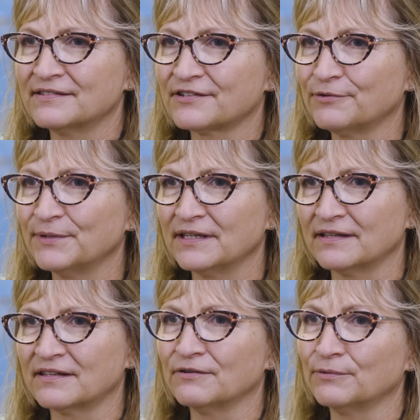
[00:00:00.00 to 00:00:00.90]
has told me
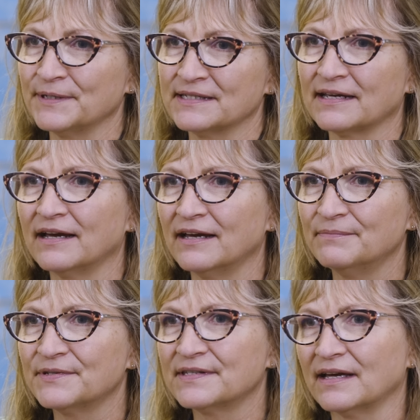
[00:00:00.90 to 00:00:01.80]
that there will be
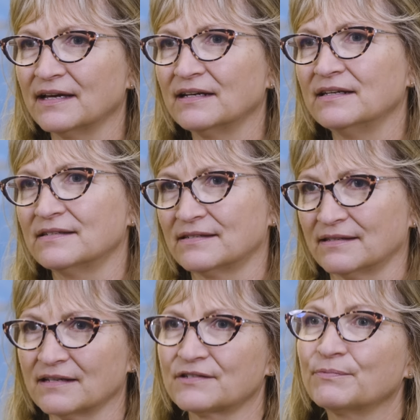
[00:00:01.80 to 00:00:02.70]
times that
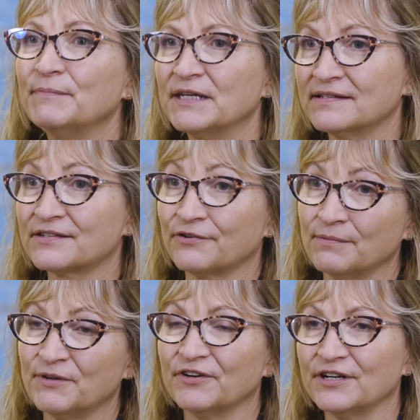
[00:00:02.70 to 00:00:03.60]
swimming is going
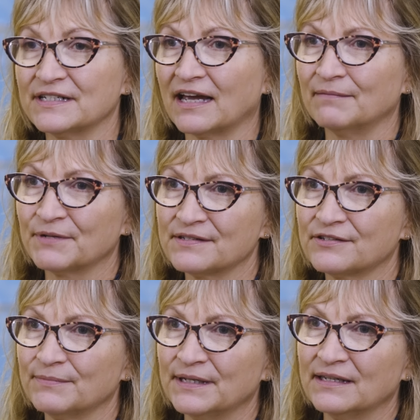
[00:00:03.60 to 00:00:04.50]
to be very time
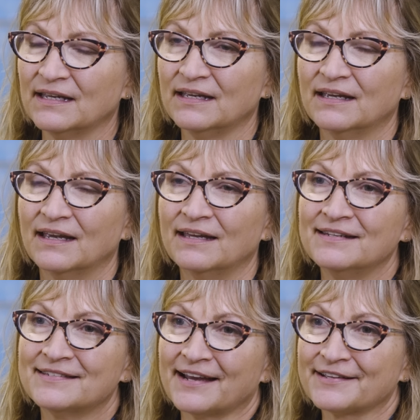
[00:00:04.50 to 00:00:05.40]
consuming, and
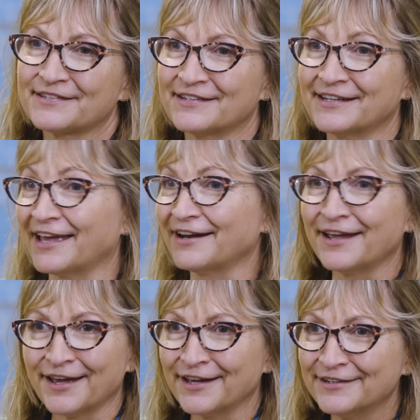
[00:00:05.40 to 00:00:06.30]
he's asked to get
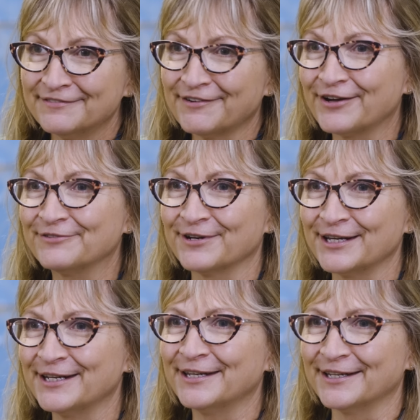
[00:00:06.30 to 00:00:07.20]
ahead on
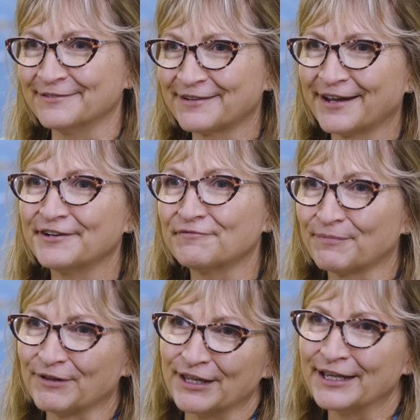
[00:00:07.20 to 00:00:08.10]
reading and kind of
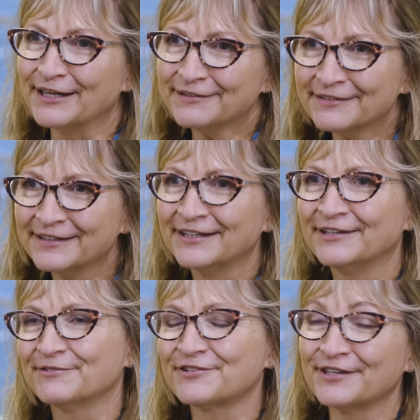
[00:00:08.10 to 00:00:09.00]
plan,
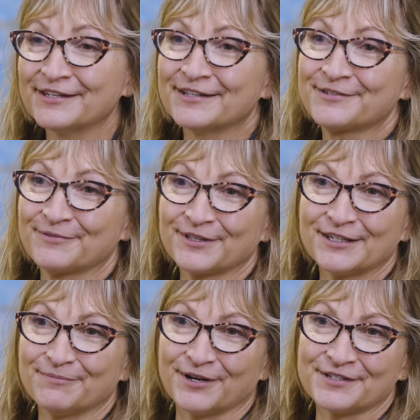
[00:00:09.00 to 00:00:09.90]
which I think is
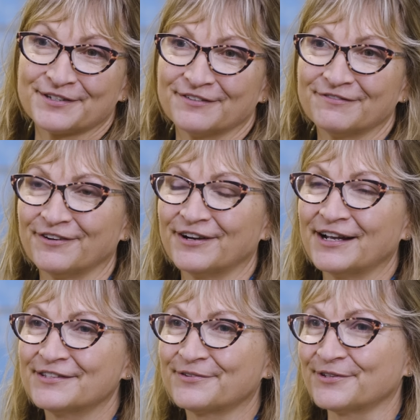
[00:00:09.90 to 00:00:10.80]
really impressive for a
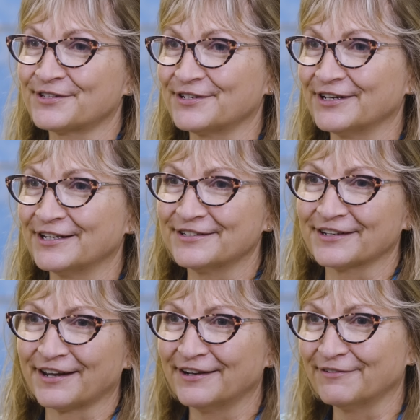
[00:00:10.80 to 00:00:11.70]
high school student
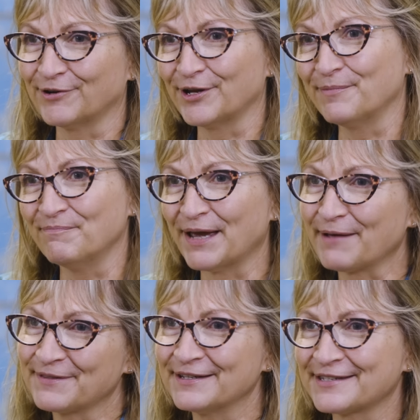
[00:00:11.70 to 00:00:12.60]
to kind of want to
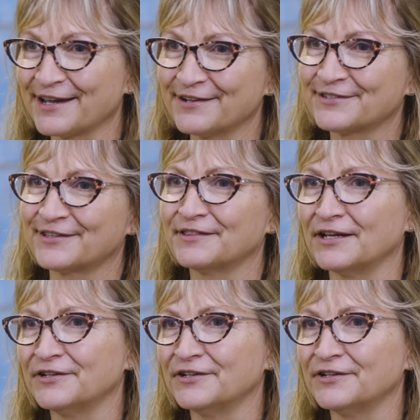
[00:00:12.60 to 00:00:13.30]
map things out so that they